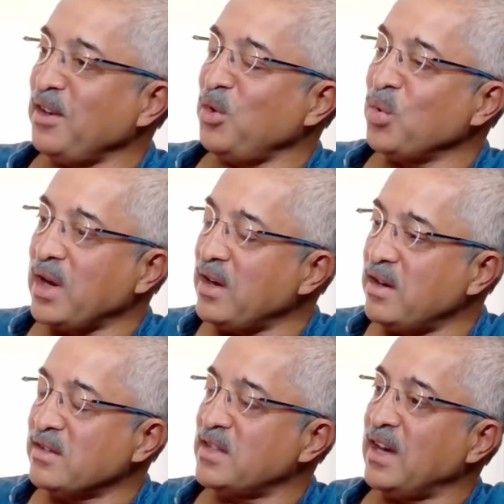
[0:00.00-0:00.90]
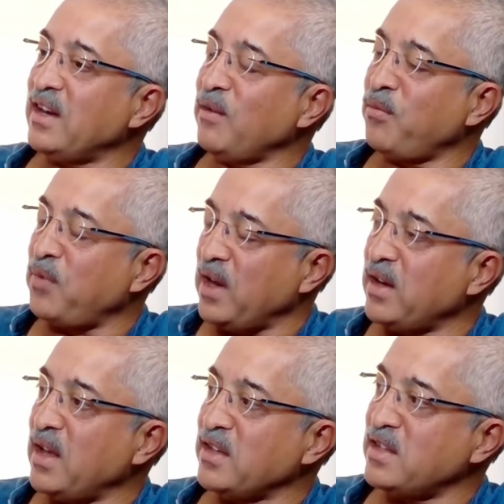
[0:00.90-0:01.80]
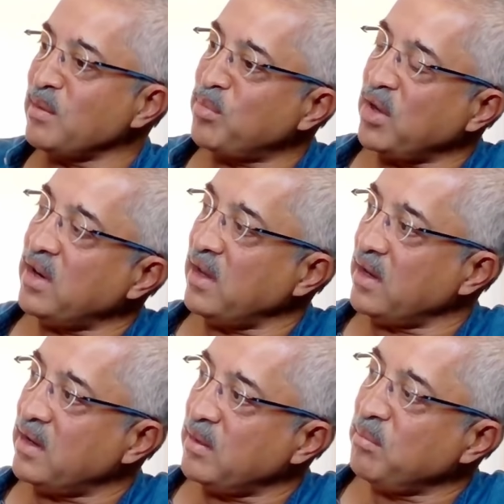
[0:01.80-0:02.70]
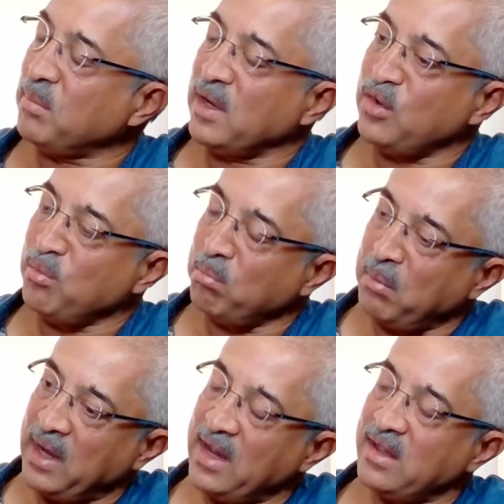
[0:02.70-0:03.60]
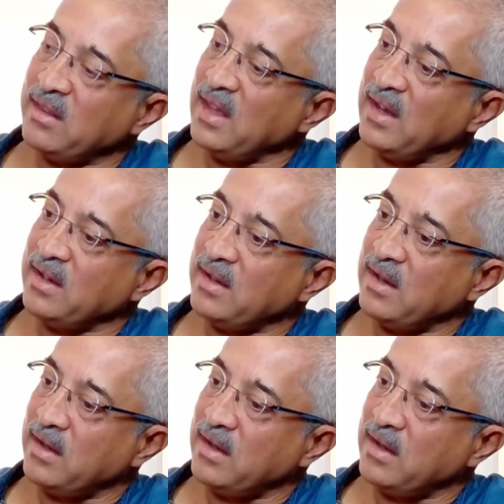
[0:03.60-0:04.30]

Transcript: See, you can design a fantastic product, but to make that,